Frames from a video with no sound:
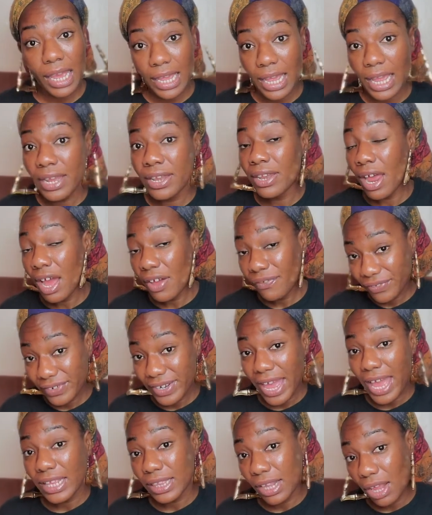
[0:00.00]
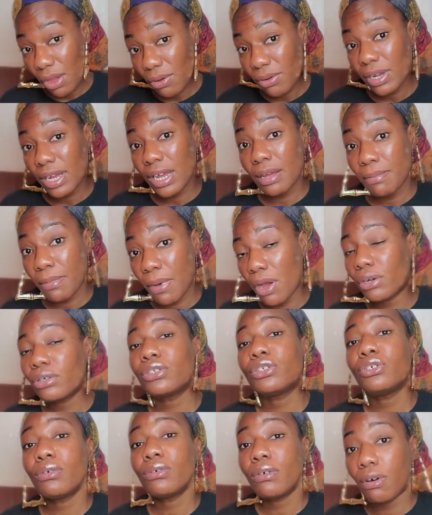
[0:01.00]
enough of that load, come on,
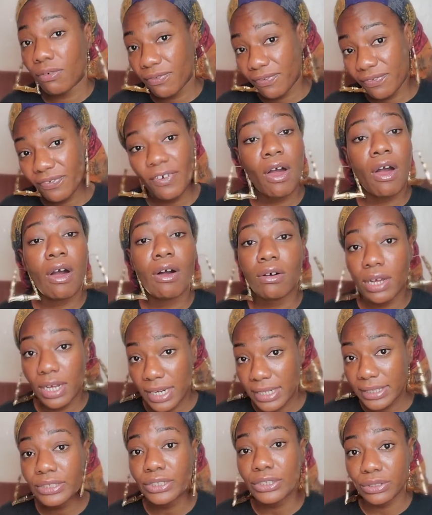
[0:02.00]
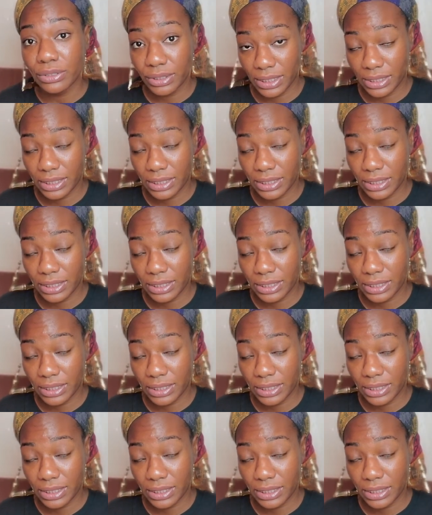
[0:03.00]
you're going to fall under.